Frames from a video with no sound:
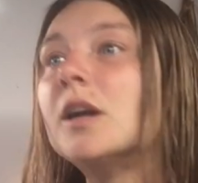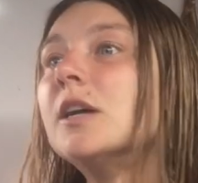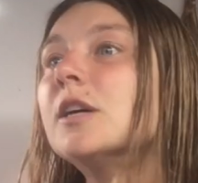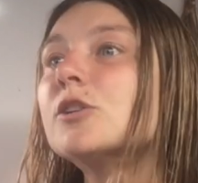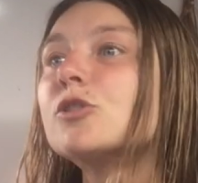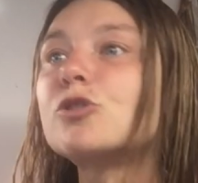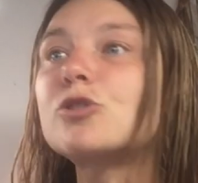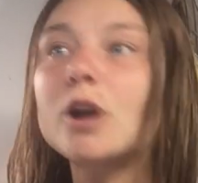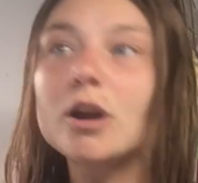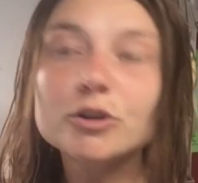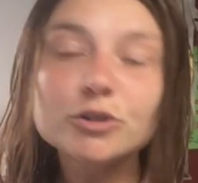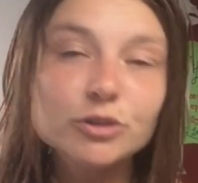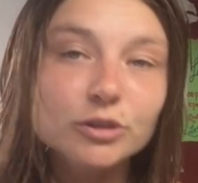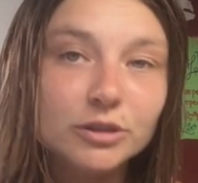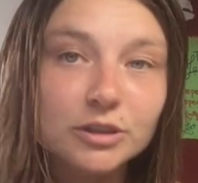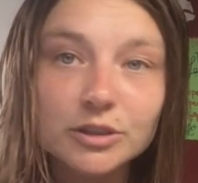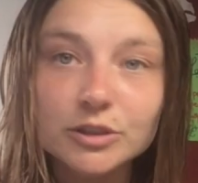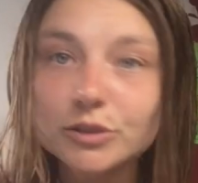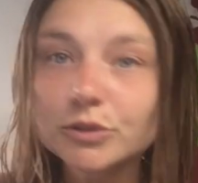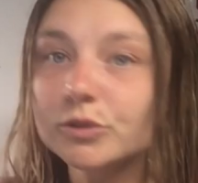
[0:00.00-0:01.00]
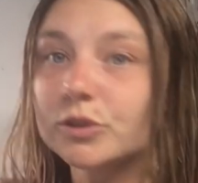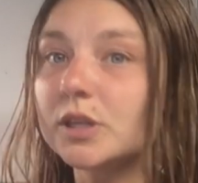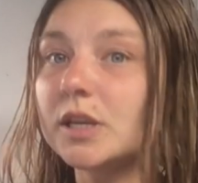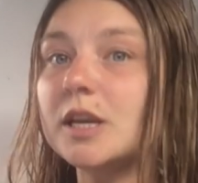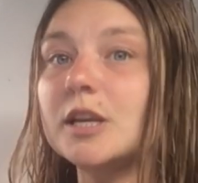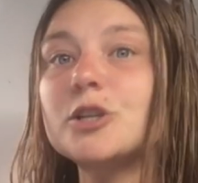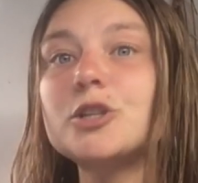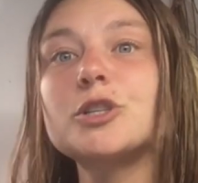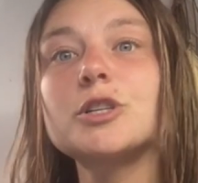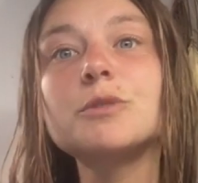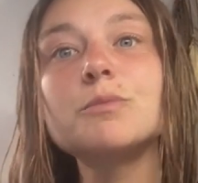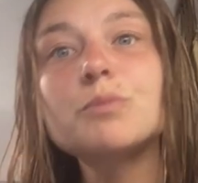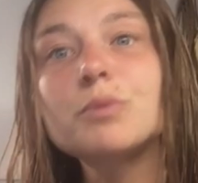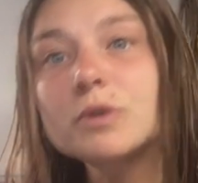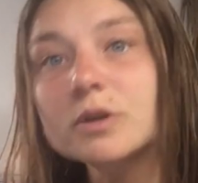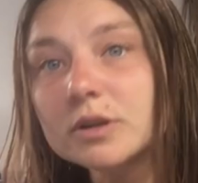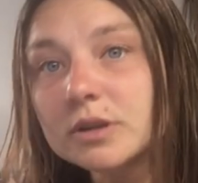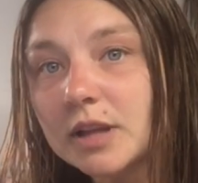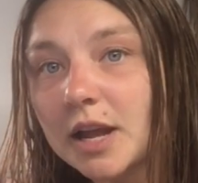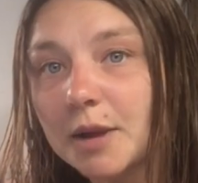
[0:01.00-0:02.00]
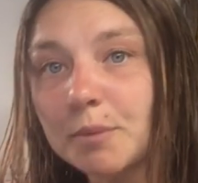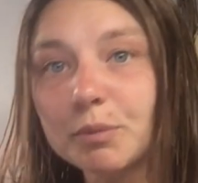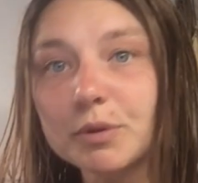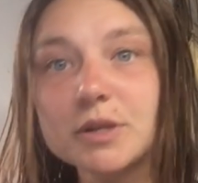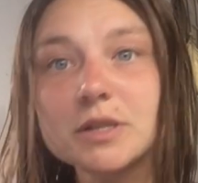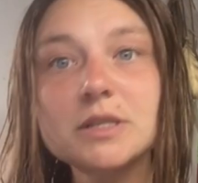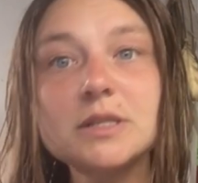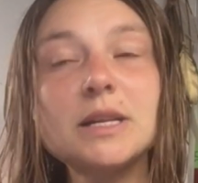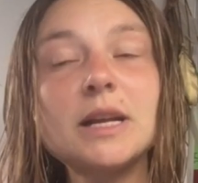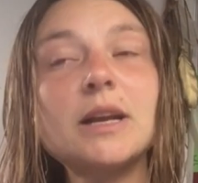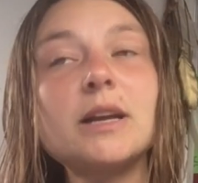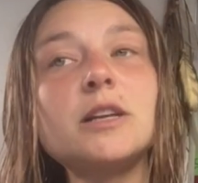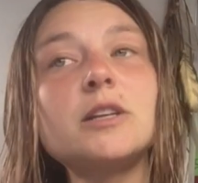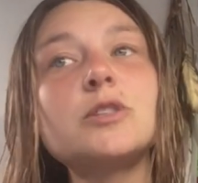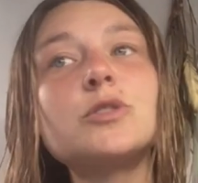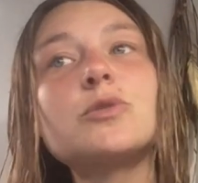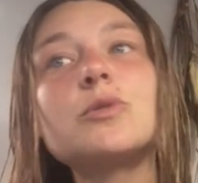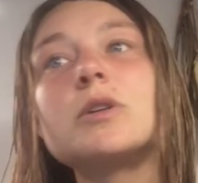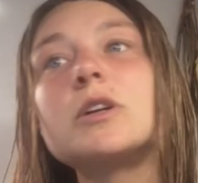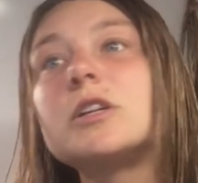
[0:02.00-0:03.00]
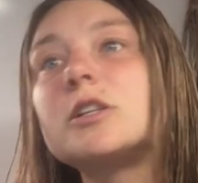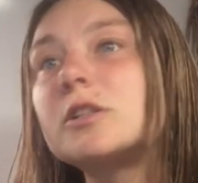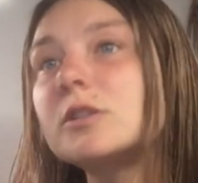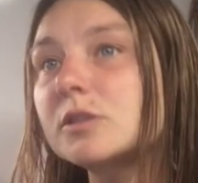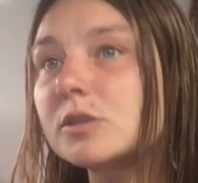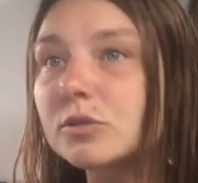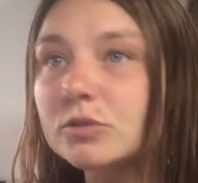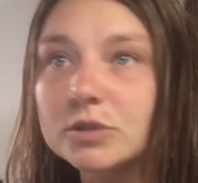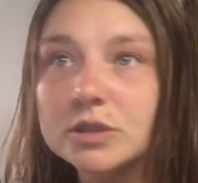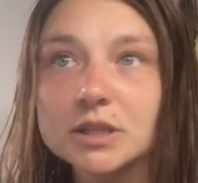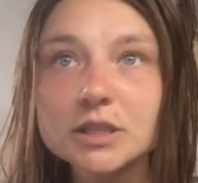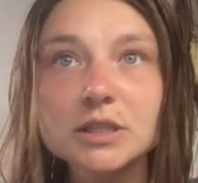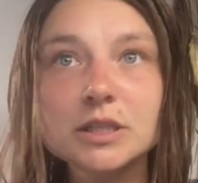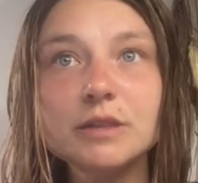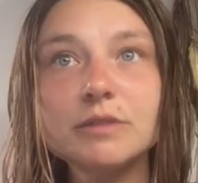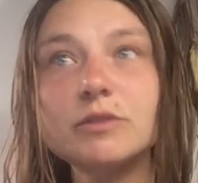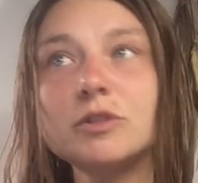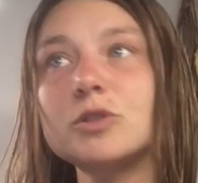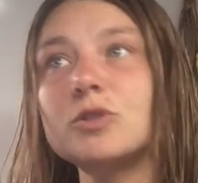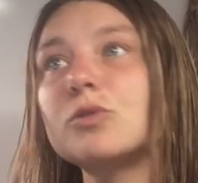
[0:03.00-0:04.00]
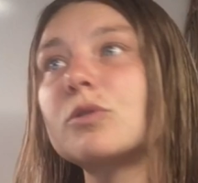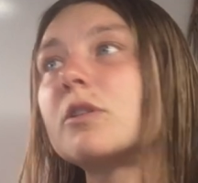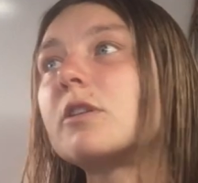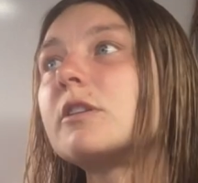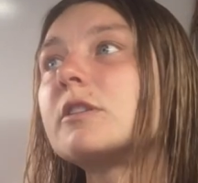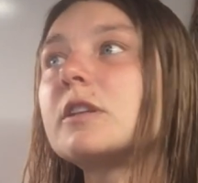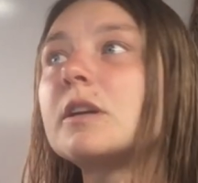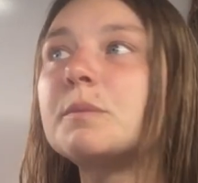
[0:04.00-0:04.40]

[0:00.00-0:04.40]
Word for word: structural dissociation, borderline personality disorder, dissociative disorders,